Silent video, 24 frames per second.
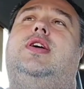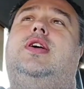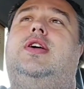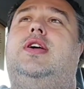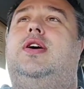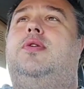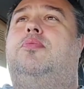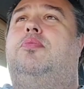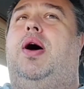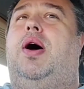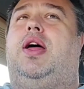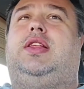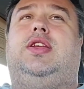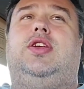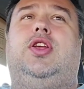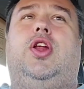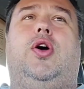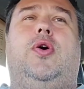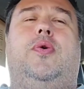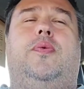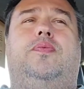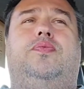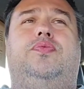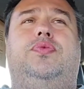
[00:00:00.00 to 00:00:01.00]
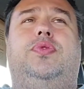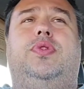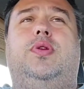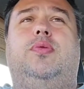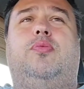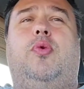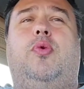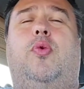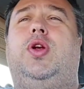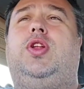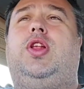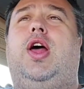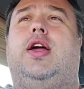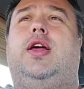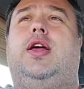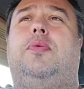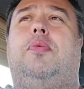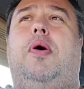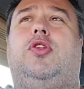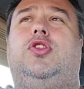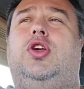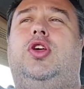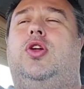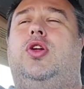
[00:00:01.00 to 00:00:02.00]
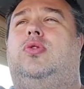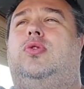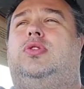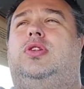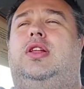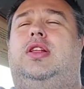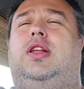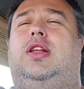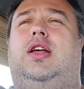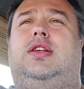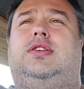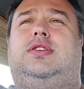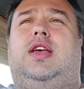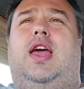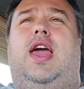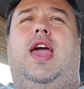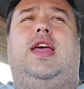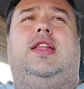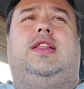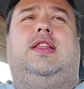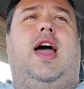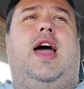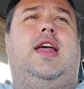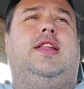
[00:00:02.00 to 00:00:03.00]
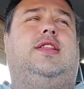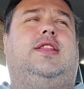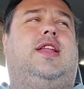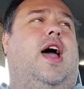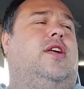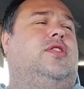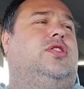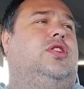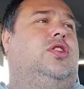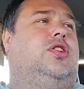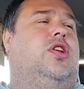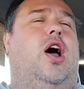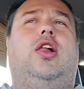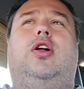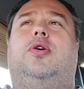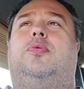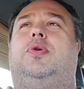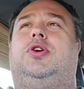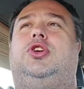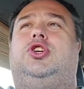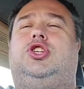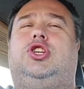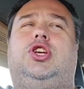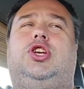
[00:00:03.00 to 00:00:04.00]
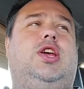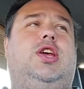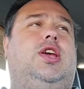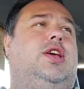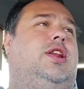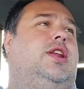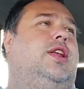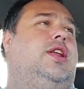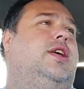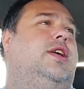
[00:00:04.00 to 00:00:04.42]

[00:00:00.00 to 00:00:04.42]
But we're talking about $8,000-$9,000 machine.